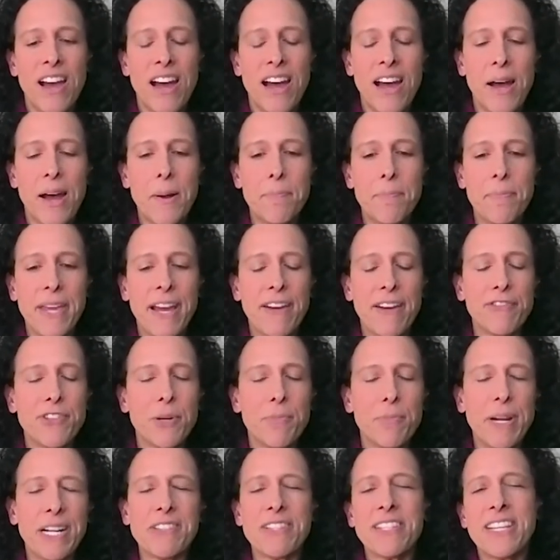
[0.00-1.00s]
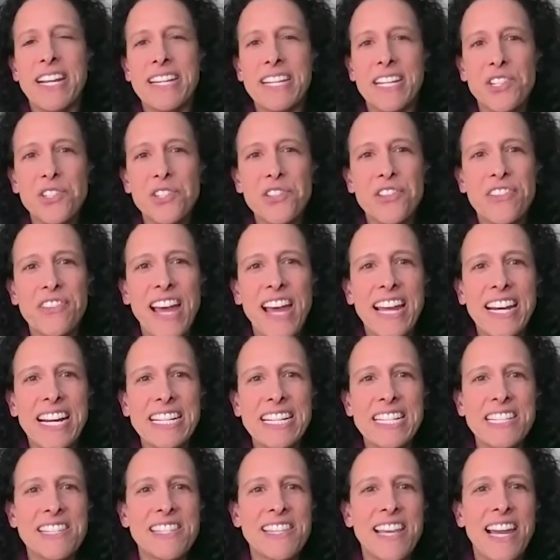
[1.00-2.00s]
um, after about ten years of that, I
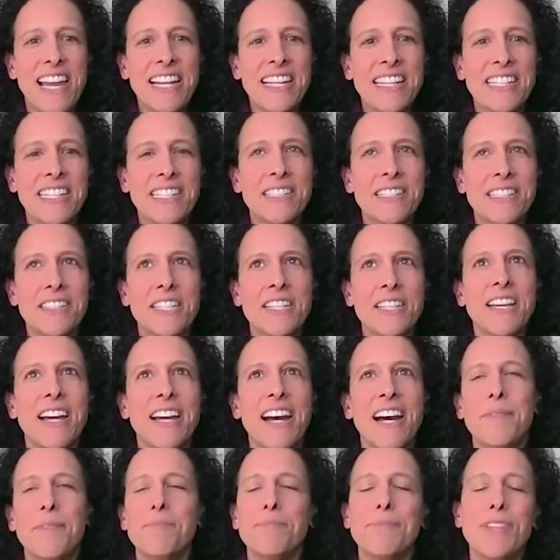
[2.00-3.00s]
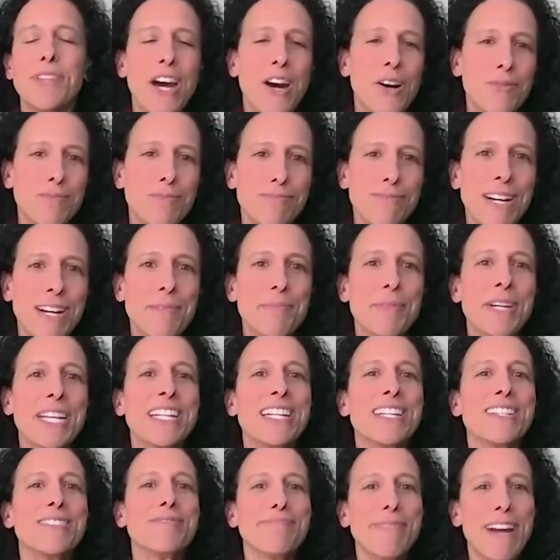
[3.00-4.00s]
decided uh, no, I'm going
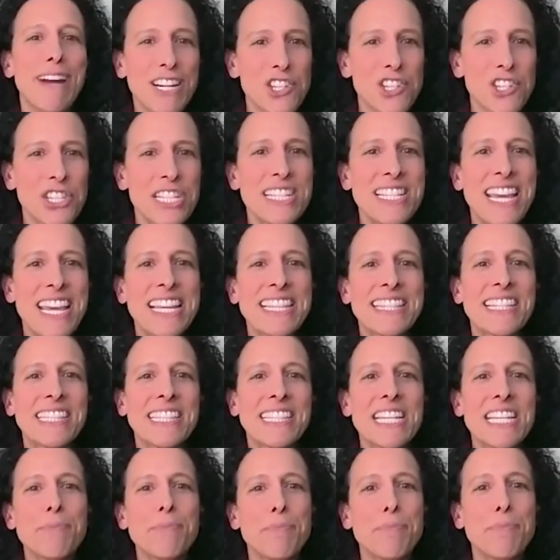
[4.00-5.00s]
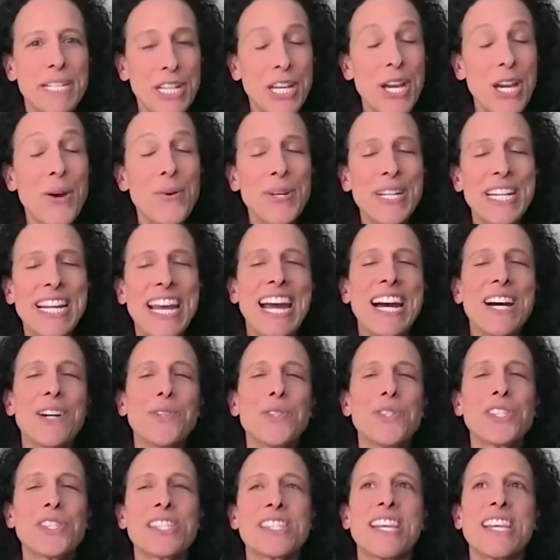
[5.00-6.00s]
to actually take the leap and go in
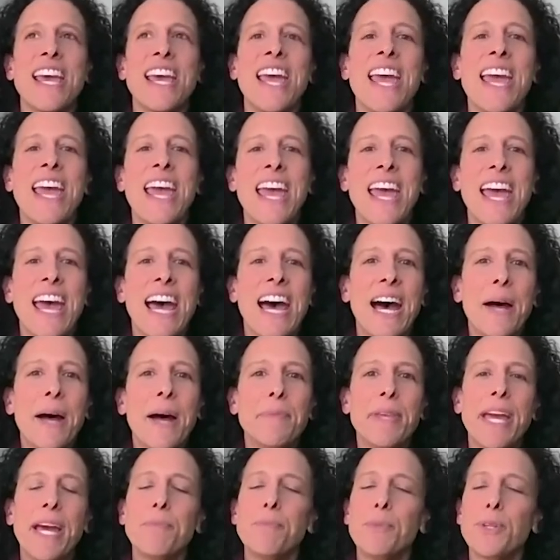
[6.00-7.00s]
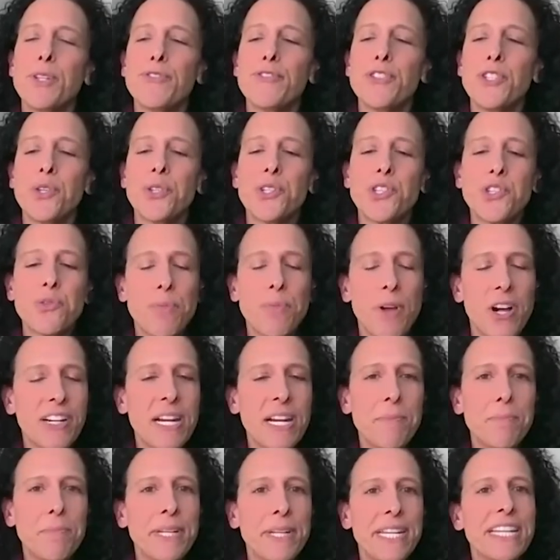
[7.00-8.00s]
house. Um, and move to a small
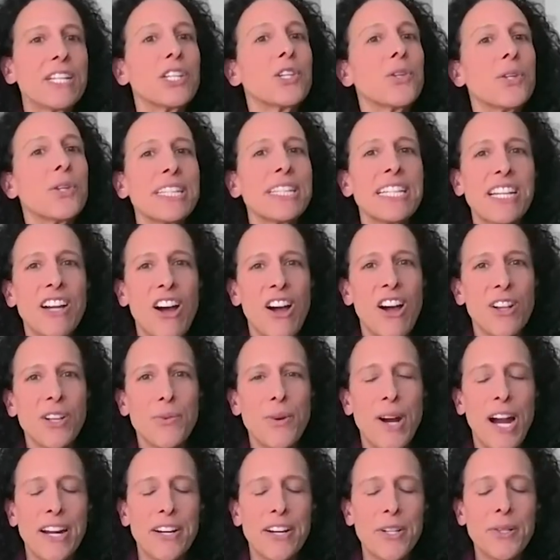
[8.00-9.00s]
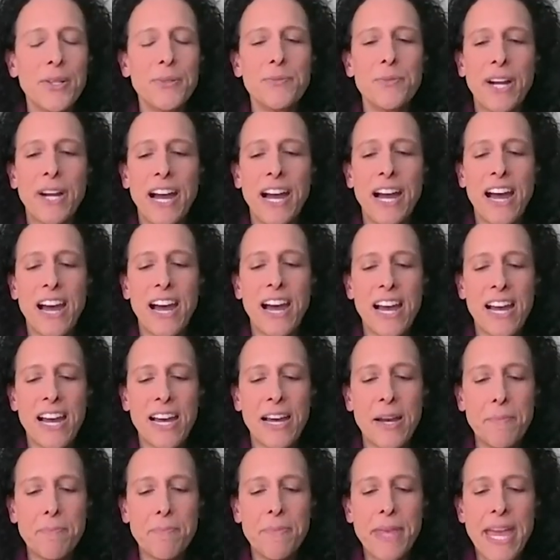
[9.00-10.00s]
company in Greeley, Colorado,
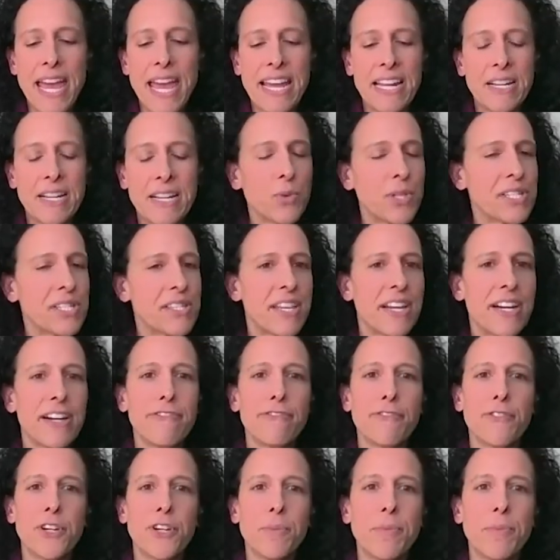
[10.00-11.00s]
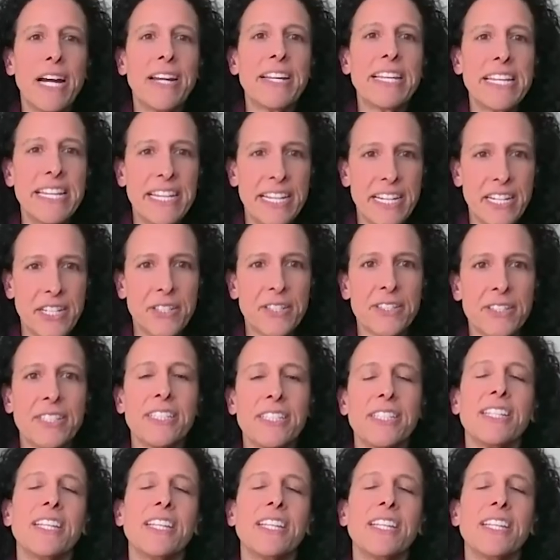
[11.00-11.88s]
um, and was there for about a year.